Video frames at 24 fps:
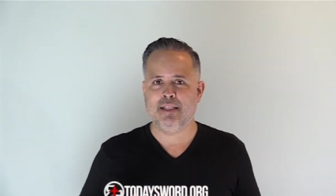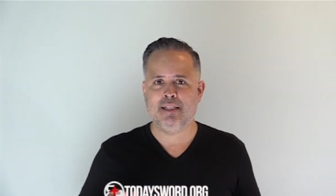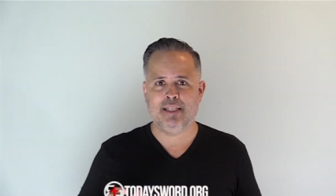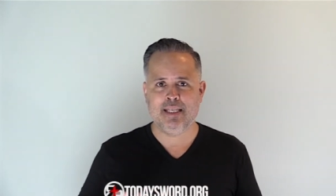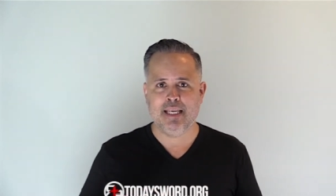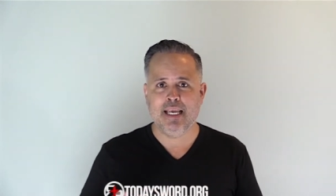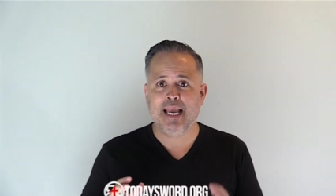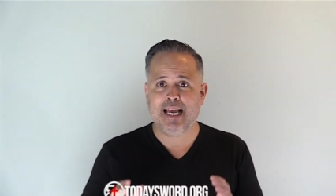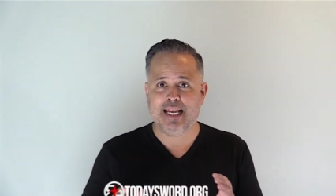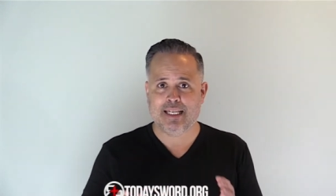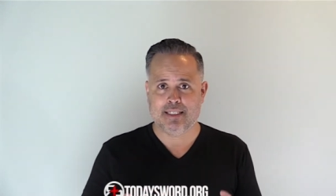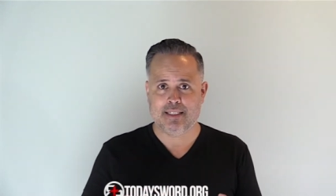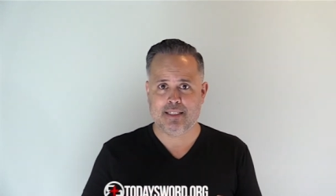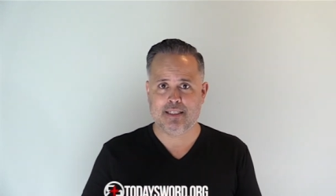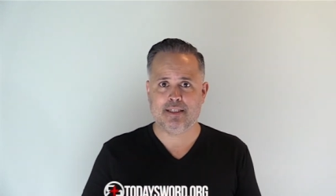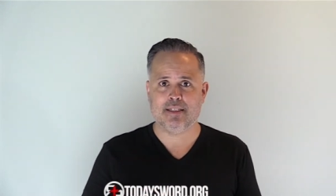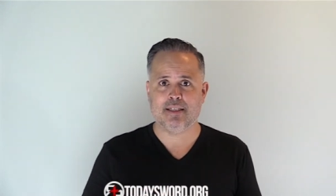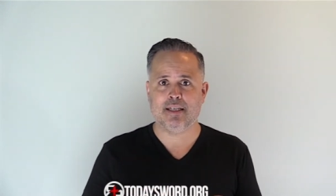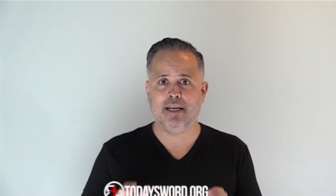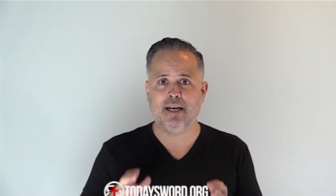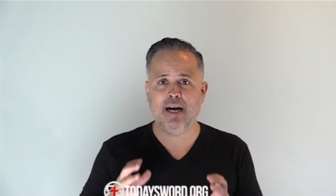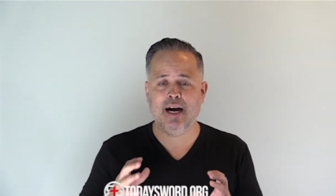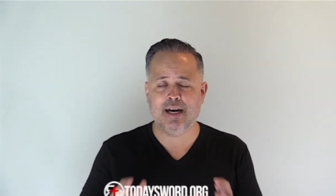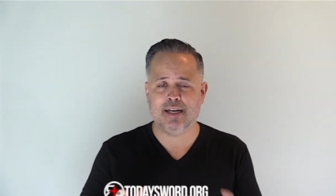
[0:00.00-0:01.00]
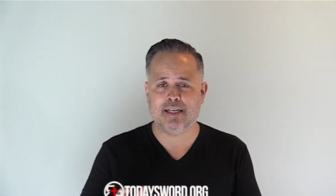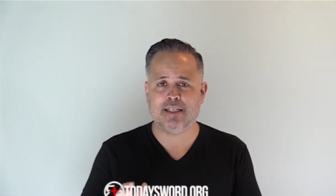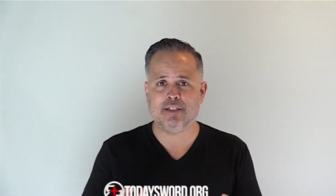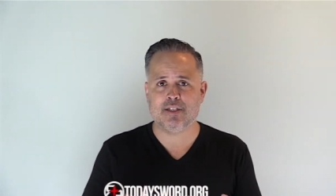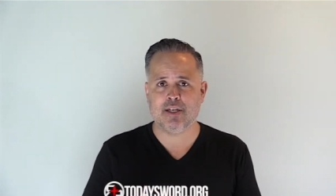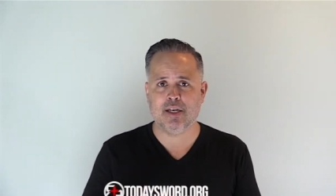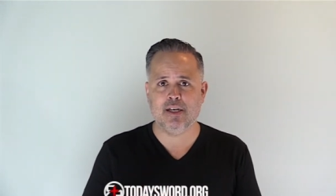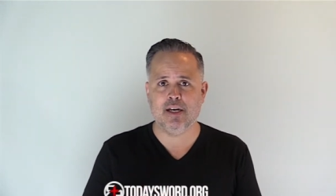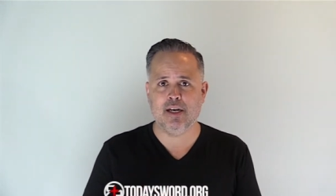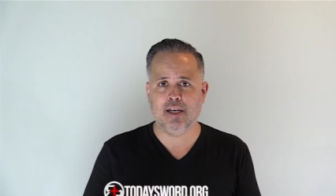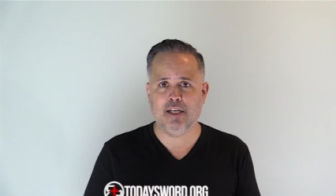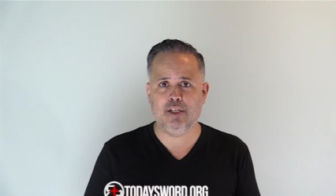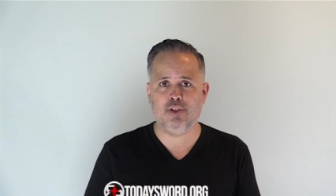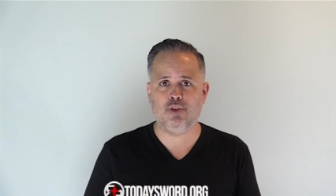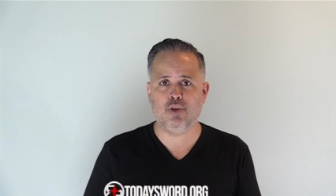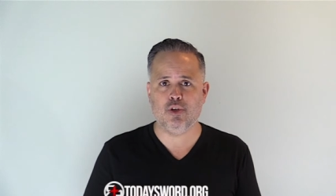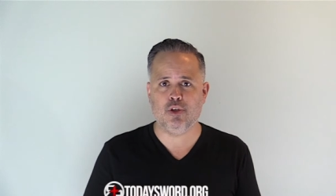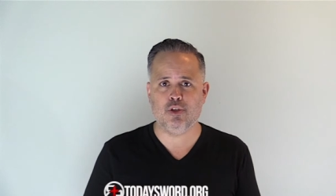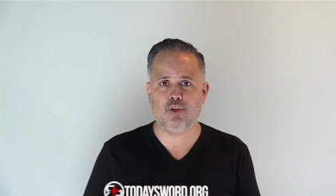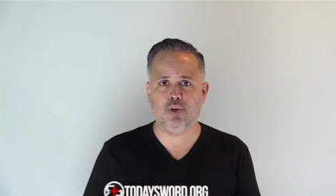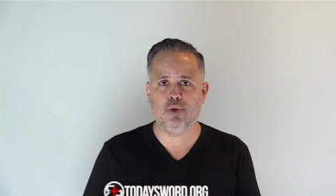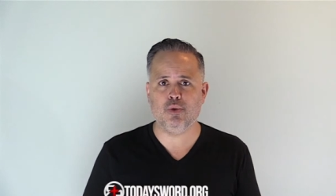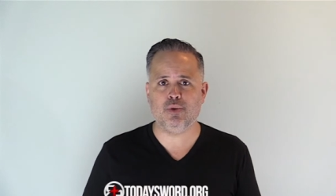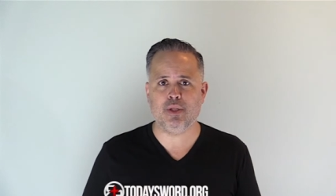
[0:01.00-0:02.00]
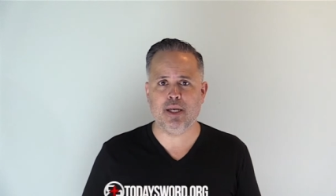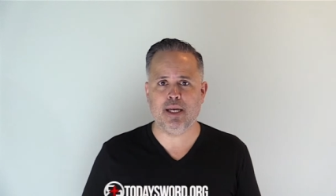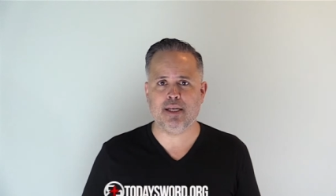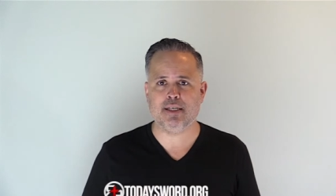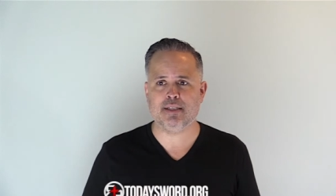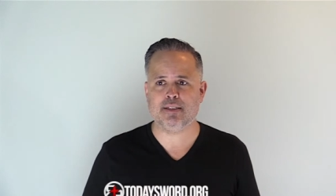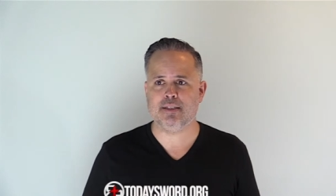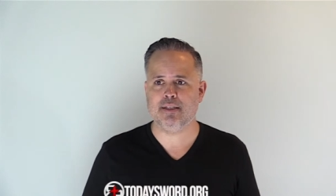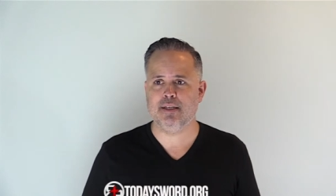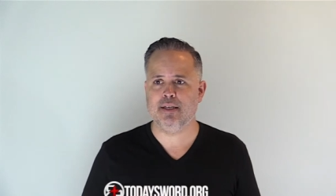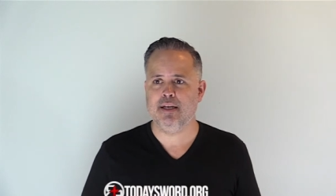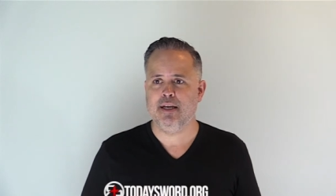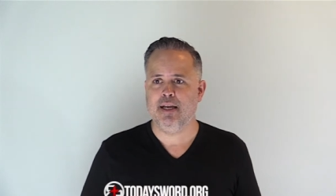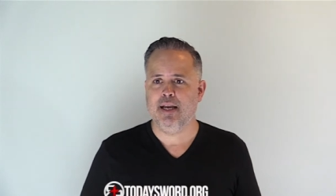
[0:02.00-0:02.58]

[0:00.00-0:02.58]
Yes, God is going to lead you to do things.